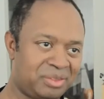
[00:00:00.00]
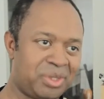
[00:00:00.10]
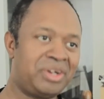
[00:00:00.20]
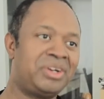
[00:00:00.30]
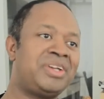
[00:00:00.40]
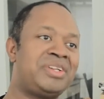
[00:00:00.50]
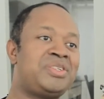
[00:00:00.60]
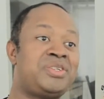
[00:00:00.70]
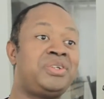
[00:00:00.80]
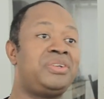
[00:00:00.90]
The winner is
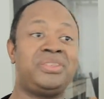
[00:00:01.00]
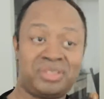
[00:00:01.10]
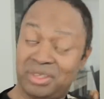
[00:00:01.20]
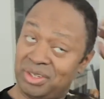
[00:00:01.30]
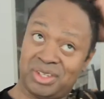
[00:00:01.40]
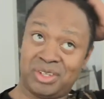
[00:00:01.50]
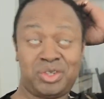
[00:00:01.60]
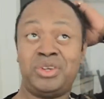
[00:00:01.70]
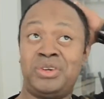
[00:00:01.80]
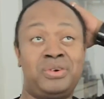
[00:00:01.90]
the
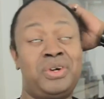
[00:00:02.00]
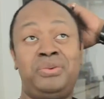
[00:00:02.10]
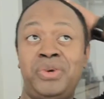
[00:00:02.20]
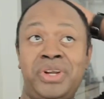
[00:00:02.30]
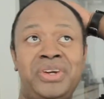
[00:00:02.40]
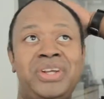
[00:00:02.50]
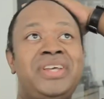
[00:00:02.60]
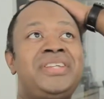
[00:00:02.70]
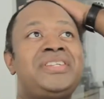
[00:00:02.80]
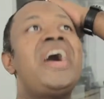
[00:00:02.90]
Juno Award winner is